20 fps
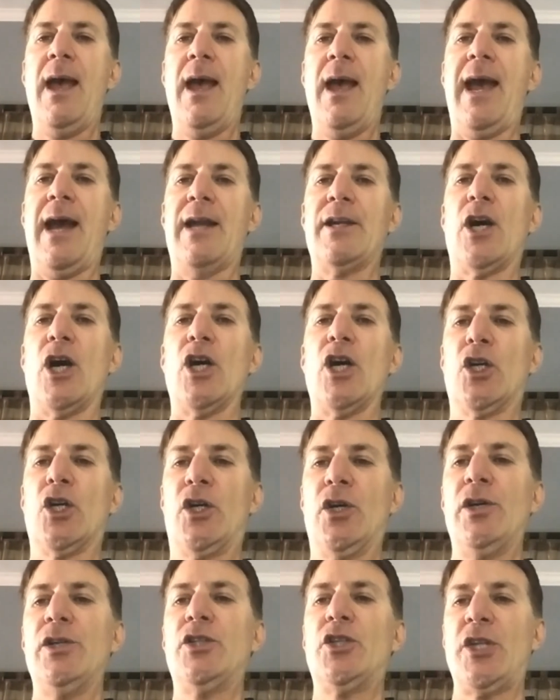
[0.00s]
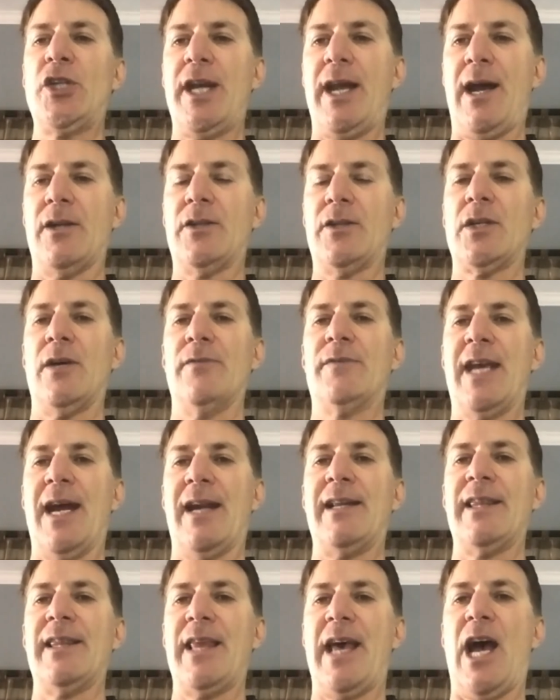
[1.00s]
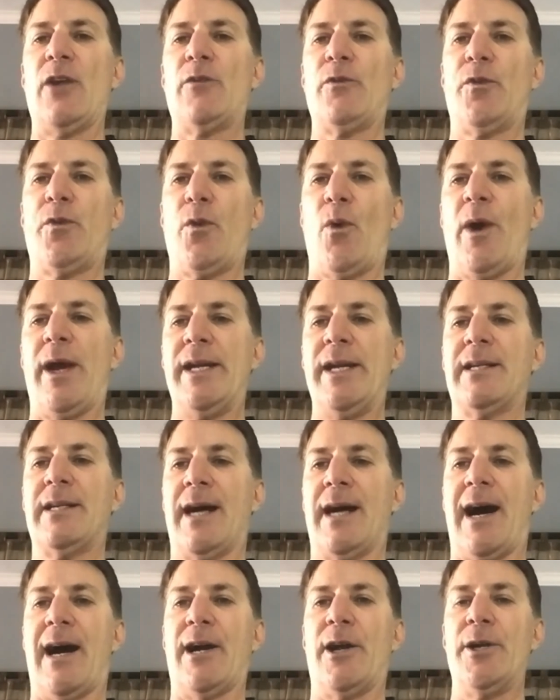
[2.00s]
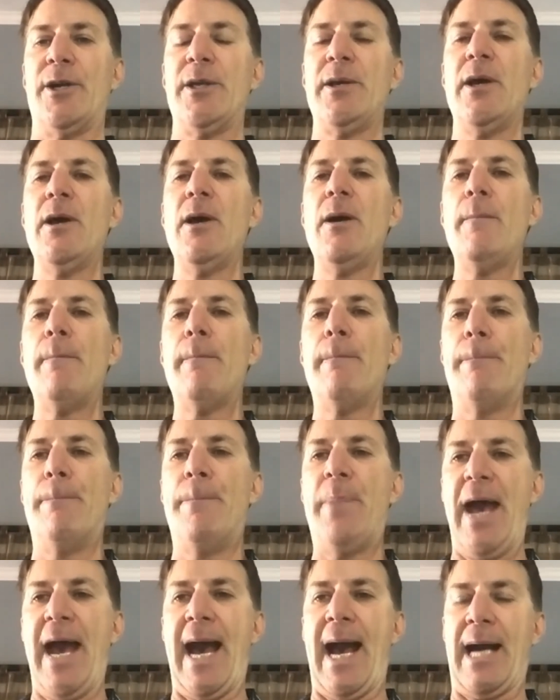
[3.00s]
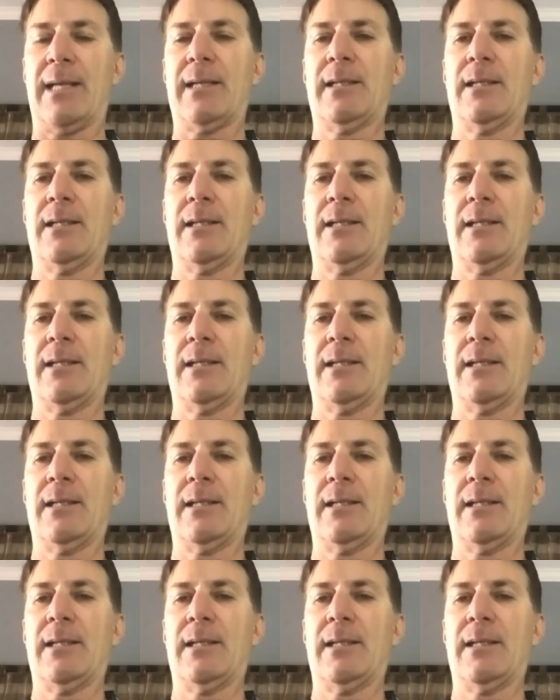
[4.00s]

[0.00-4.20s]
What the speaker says: and a good chance of getting that FOID card back.